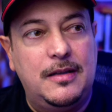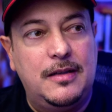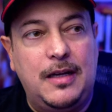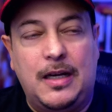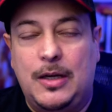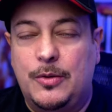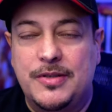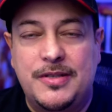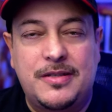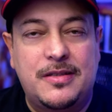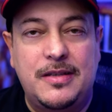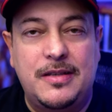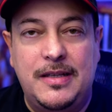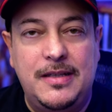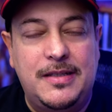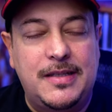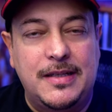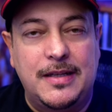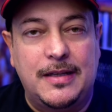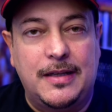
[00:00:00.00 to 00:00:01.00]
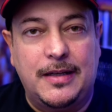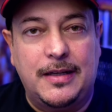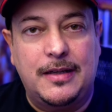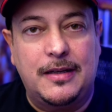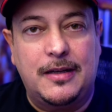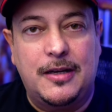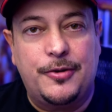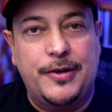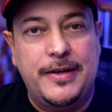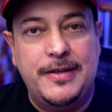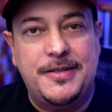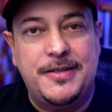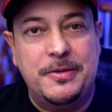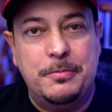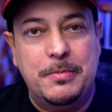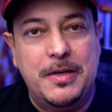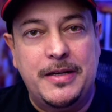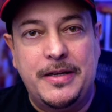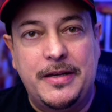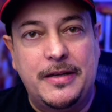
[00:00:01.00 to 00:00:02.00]
I was eating like a crazy
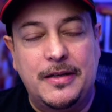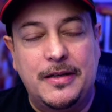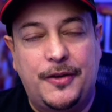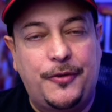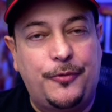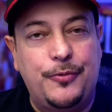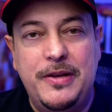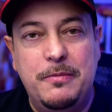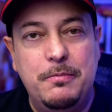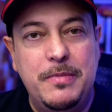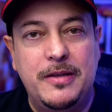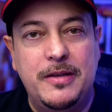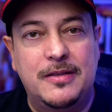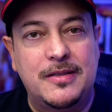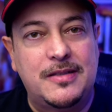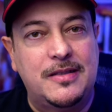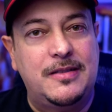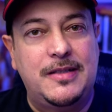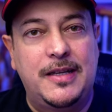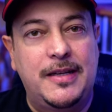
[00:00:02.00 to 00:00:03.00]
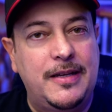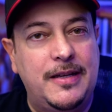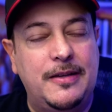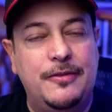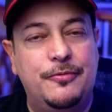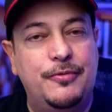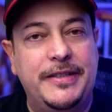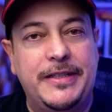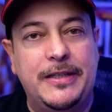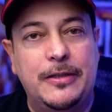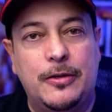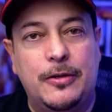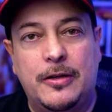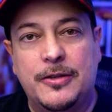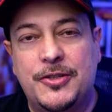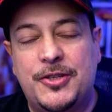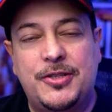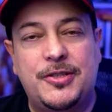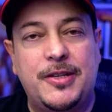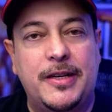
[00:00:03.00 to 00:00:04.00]
maniac, three meals a day, really
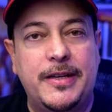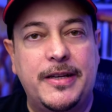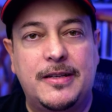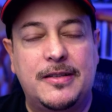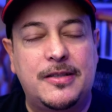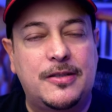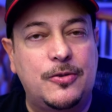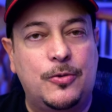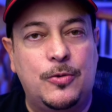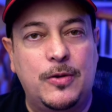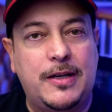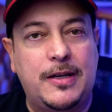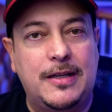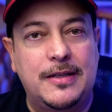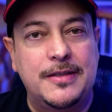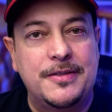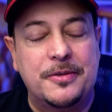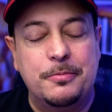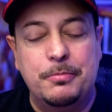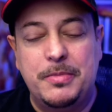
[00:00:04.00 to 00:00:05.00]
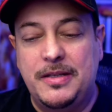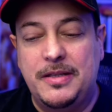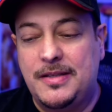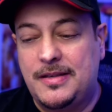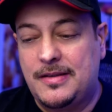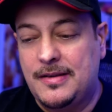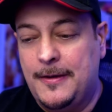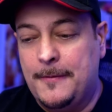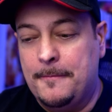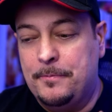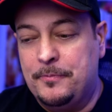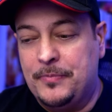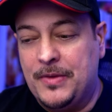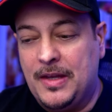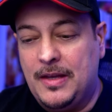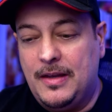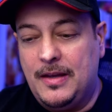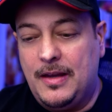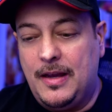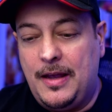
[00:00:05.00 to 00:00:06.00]
large steaks, all kinds of meats,
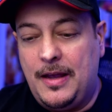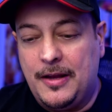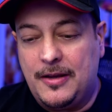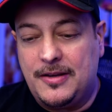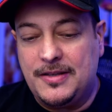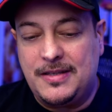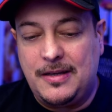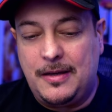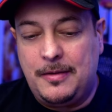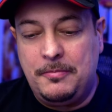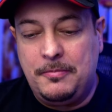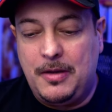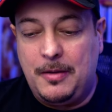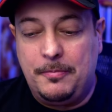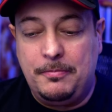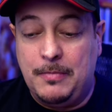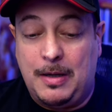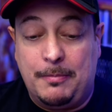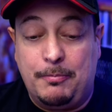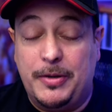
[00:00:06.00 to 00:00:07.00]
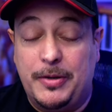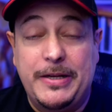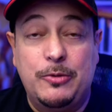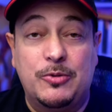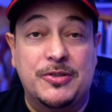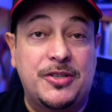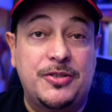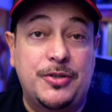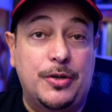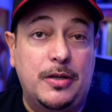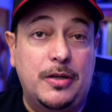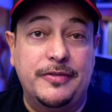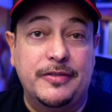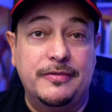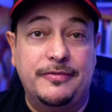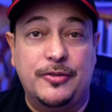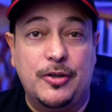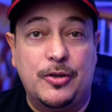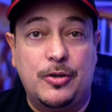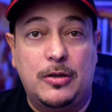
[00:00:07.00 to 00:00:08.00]
and because my body was
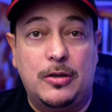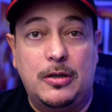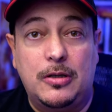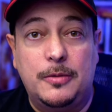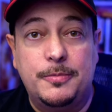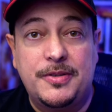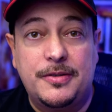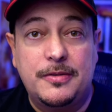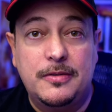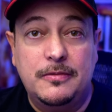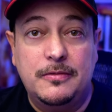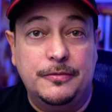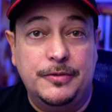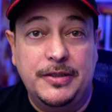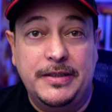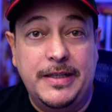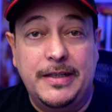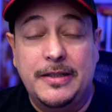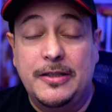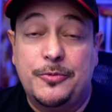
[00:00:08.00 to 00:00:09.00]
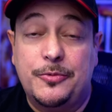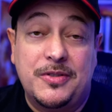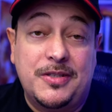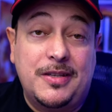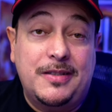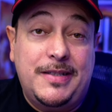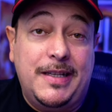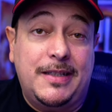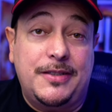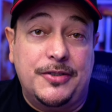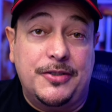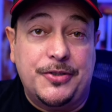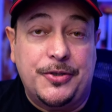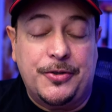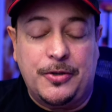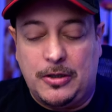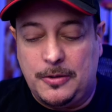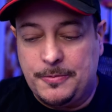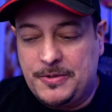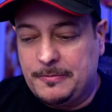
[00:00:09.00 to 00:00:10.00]
starving for carbs, really, and it was addicted to
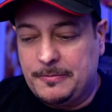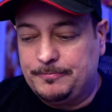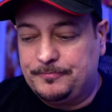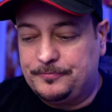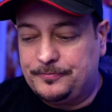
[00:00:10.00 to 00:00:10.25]
carbs.